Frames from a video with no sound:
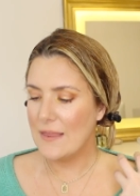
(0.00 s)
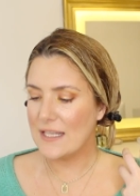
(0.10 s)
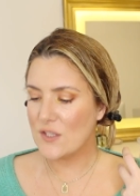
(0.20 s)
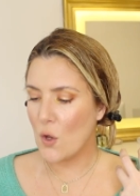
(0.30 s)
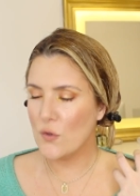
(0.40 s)

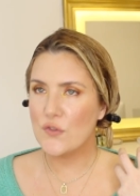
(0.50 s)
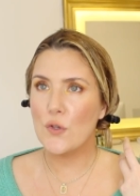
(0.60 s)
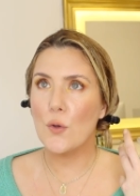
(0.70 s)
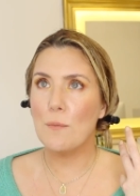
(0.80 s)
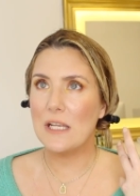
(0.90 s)
That's
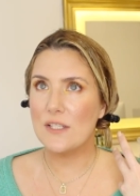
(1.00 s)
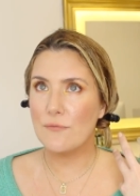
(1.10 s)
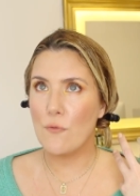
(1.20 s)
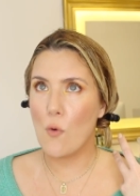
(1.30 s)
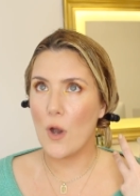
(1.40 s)
also meant
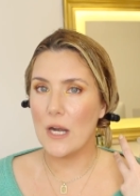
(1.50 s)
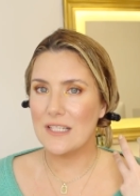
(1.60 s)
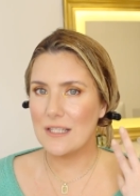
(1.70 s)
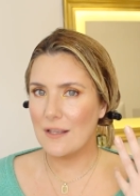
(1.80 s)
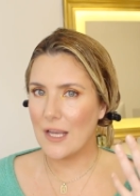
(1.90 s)

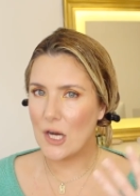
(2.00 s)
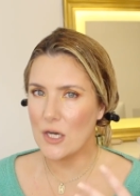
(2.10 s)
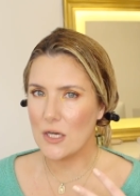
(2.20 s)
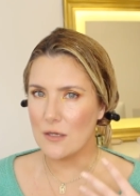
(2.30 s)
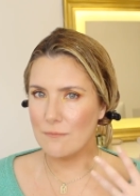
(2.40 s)
for
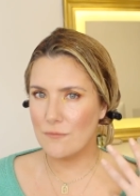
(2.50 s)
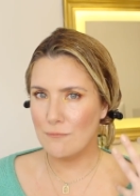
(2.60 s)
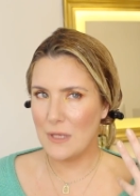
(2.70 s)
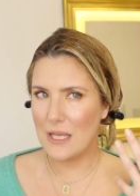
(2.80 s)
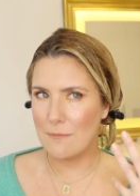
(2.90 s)
hair
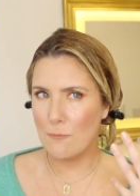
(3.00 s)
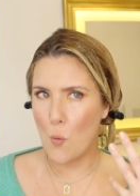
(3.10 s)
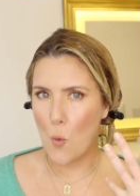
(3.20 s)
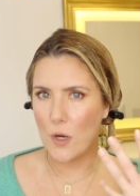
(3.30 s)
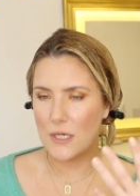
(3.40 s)

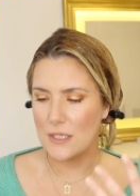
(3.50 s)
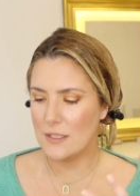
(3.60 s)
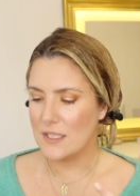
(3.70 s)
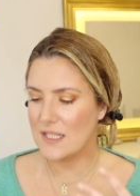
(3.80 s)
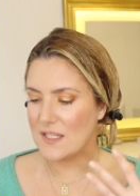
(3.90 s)
being
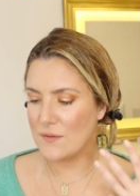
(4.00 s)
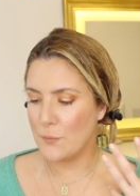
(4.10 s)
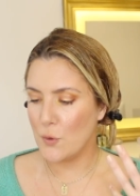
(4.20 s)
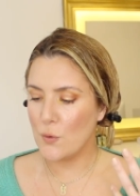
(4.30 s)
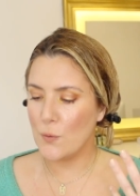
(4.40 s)
more
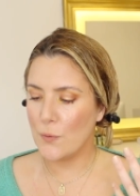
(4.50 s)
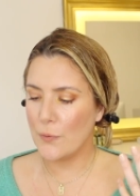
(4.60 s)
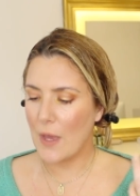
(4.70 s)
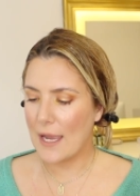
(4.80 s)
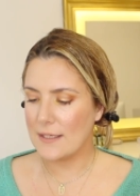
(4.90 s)

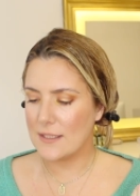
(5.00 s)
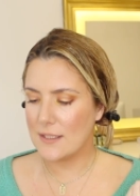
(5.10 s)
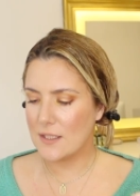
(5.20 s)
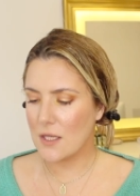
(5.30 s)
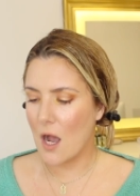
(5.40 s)
smooth and
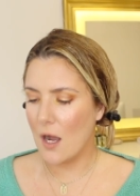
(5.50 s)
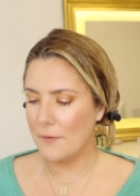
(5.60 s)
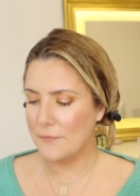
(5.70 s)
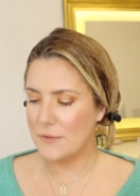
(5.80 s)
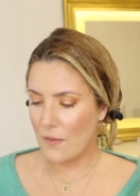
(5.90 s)

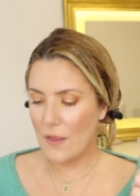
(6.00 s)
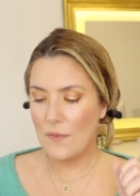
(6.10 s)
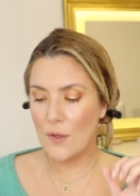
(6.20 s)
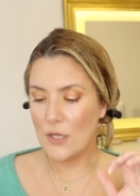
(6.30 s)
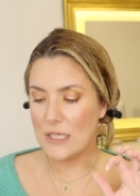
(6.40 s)
soft.
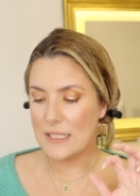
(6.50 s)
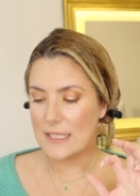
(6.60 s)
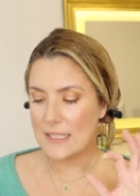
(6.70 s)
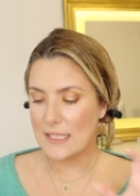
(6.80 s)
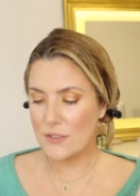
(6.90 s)
Then there is
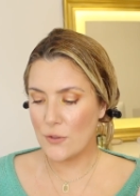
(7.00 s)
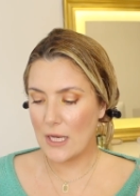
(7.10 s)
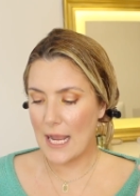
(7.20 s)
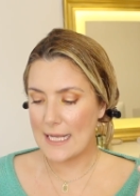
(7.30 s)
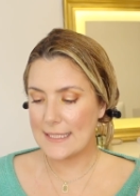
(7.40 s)

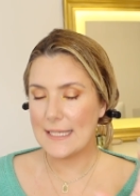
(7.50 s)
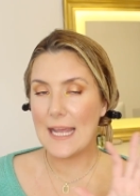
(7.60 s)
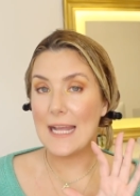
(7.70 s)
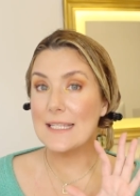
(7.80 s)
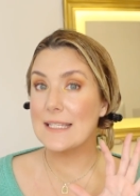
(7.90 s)
citric
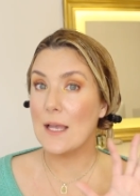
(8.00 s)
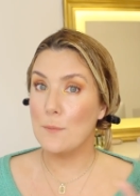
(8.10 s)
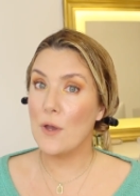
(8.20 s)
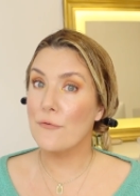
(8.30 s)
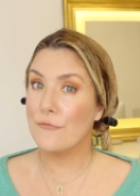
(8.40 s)
acid and
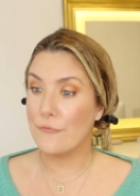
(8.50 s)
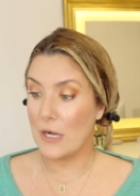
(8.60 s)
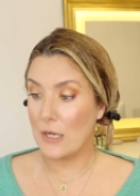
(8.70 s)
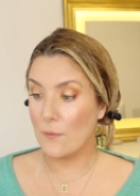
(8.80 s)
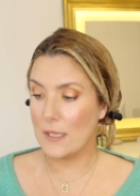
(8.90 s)
some
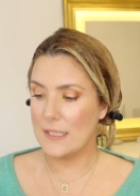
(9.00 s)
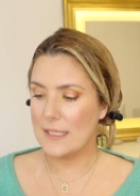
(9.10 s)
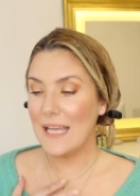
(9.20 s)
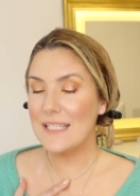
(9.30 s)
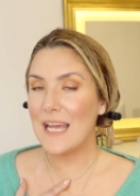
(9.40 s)

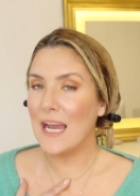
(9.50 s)
fragrance. And